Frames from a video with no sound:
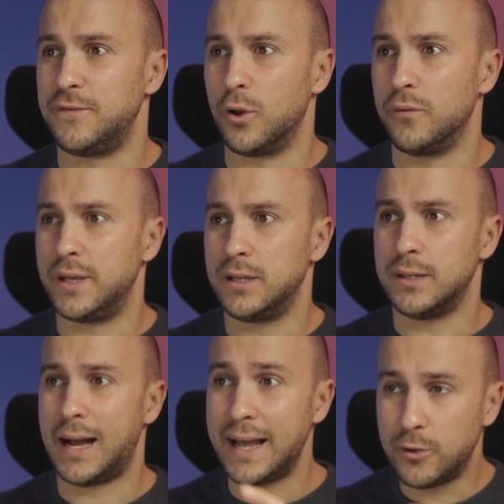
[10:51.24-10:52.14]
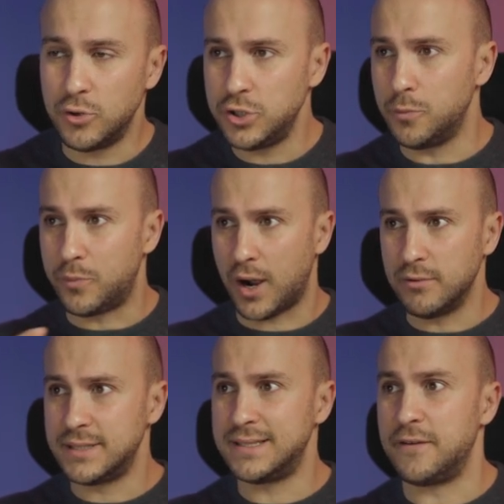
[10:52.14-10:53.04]
following. I go into
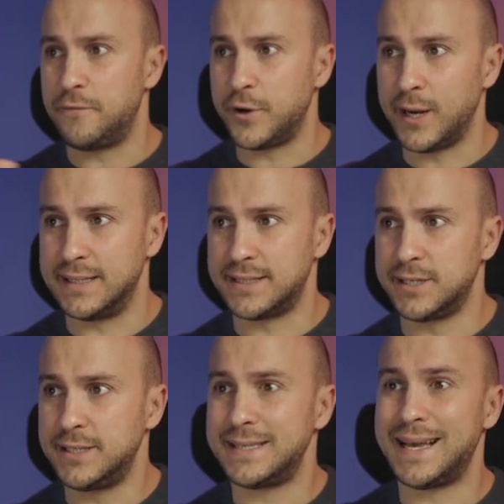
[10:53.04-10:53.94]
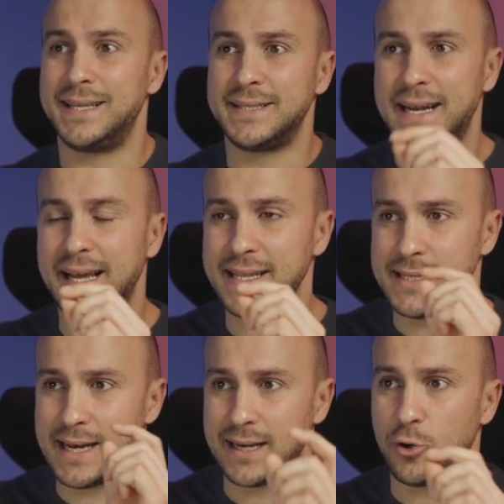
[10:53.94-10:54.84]
Browse, then Freelancers, and then I
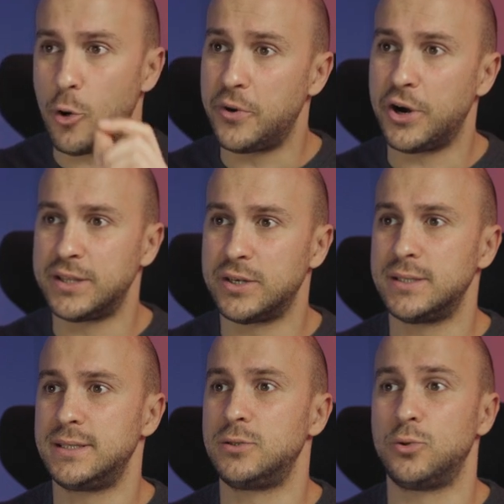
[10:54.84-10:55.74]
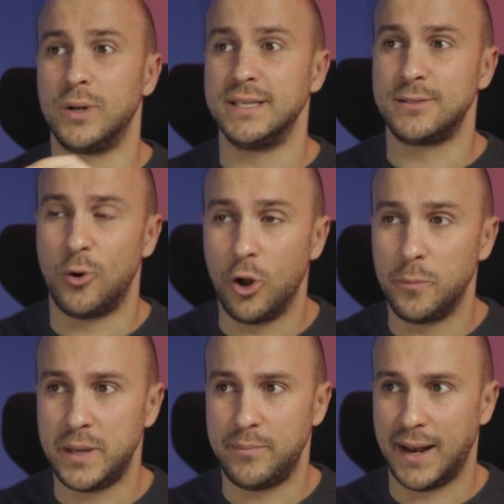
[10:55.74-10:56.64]
tag copywriters to list all
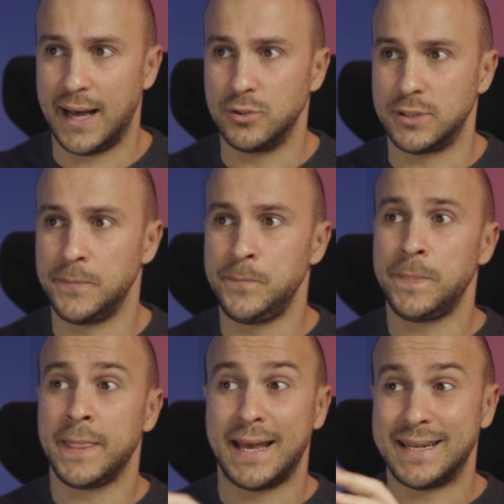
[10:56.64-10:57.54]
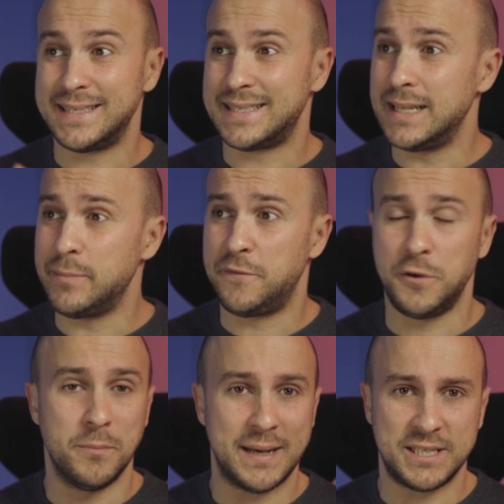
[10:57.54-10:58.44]
people out. And I send them a
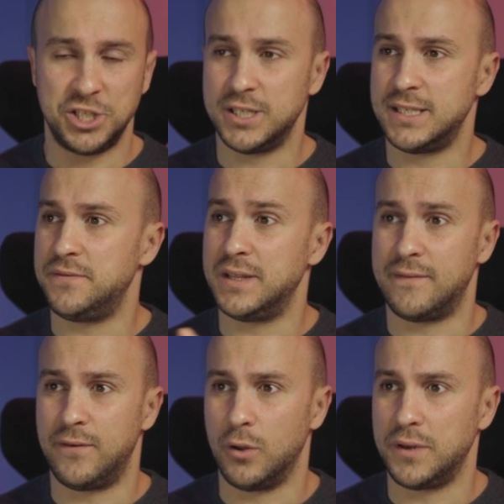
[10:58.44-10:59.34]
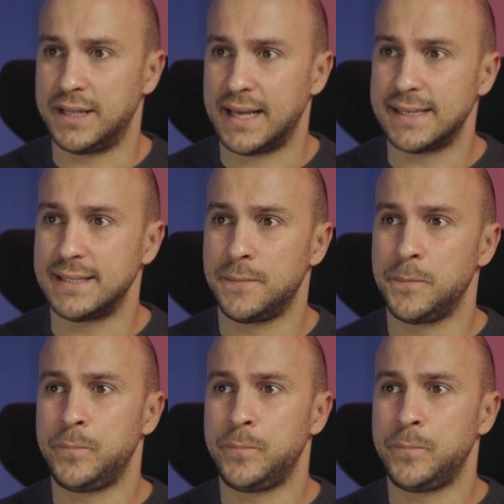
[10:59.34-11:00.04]
few messages with the following text.